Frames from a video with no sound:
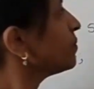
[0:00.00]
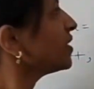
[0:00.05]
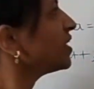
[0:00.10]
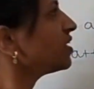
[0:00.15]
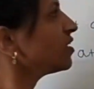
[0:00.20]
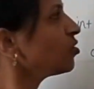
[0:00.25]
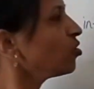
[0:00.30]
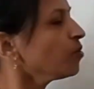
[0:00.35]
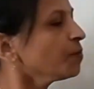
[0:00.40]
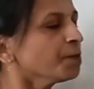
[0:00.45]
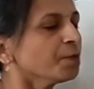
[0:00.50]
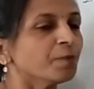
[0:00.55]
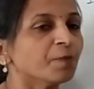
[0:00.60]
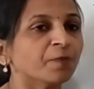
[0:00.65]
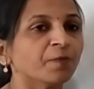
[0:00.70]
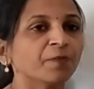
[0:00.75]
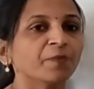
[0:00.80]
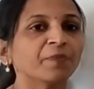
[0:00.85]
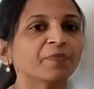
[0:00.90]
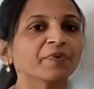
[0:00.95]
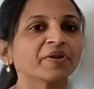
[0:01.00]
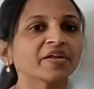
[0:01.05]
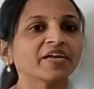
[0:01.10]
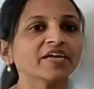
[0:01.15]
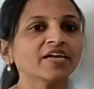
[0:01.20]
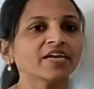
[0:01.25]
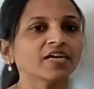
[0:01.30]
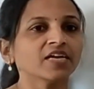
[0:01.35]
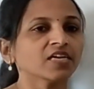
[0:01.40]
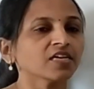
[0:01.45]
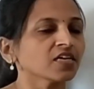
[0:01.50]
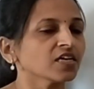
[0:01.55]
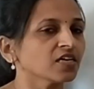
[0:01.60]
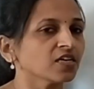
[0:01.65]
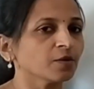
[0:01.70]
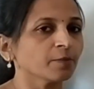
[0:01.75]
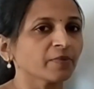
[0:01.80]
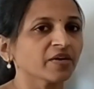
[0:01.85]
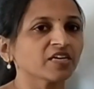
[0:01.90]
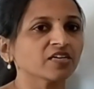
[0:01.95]
meaning of
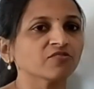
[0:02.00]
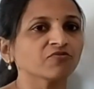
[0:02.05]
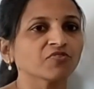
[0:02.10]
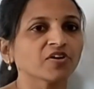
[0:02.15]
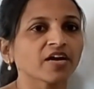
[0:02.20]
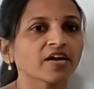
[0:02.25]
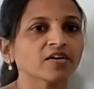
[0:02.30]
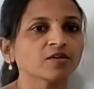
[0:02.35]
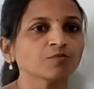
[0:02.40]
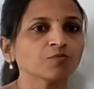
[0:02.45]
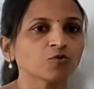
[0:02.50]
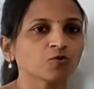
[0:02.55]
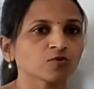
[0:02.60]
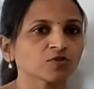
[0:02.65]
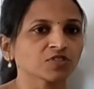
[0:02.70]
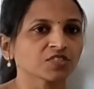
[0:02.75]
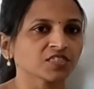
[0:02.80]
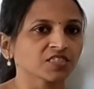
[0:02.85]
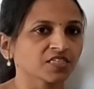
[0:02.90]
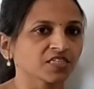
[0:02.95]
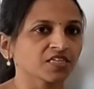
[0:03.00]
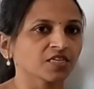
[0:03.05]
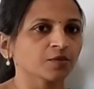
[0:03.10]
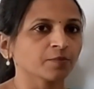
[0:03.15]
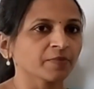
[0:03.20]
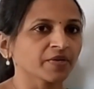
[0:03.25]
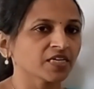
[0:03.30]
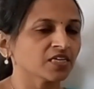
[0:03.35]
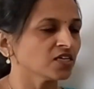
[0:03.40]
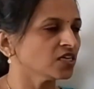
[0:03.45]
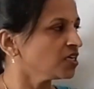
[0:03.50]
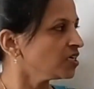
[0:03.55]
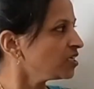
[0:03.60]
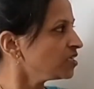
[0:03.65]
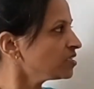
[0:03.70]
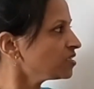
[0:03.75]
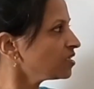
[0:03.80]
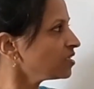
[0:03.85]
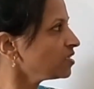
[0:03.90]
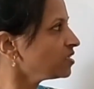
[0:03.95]
pre-increment and post-increment?
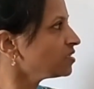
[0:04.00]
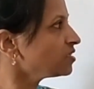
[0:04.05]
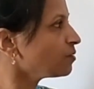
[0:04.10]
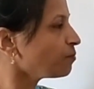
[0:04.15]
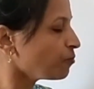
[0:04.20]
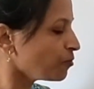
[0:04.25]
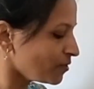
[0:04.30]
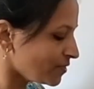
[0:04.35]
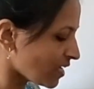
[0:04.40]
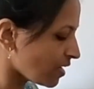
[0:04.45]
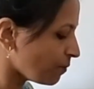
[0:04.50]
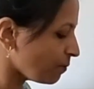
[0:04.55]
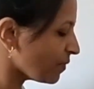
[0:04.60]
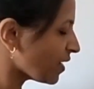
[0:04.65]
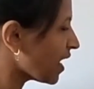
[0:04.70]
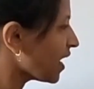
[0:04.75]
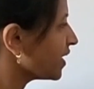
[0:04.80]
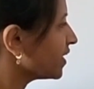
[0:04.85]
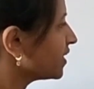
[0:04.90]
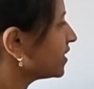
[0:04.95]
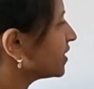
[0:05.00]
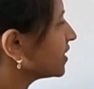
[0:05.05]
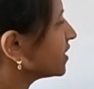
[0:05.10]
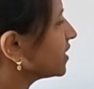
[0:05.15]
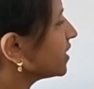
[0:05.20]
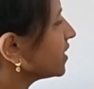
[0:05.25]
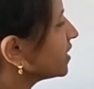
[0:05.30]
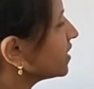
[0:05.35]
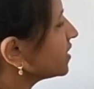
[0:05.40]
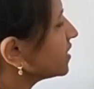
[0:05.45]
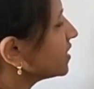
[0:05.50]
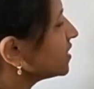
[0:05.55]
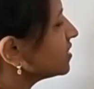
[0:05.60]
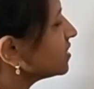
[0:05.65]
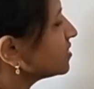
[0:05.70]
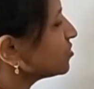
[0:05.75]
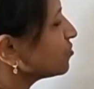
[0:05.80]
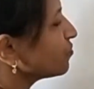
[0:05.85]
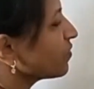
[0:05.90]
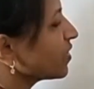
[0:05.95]
See, suppose I am writing in
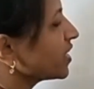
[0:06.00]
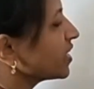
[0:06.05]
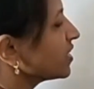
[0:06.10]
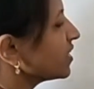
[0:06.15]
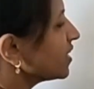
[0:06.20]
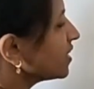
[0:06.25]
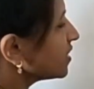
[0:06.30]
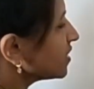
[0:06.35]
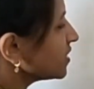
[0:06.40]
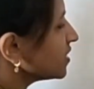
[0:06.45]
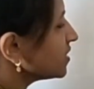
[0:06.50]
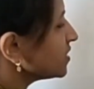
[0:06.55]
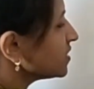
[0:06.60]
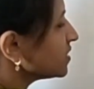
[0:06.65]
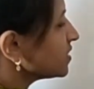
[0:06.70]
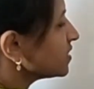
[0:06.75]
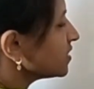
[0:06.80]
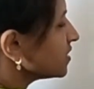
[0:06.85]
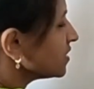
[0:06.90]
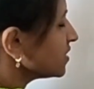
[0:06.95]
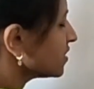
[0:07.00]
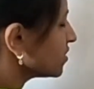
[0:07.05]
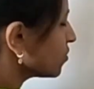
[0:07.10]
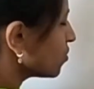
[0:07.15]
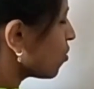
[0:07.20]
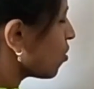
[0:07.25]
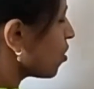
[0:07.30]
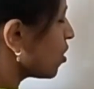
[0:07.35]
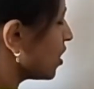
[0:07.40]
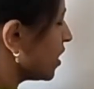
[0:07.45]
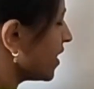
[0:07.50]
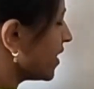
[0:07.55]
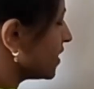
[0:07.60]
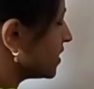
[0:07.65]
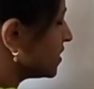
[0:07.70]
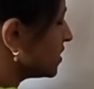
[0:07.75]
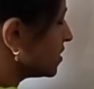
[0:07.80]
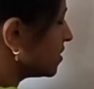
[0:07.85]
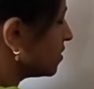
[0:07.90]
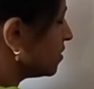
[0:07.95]
this way, then this is called
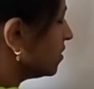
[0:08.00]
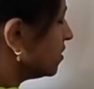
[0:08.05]
as a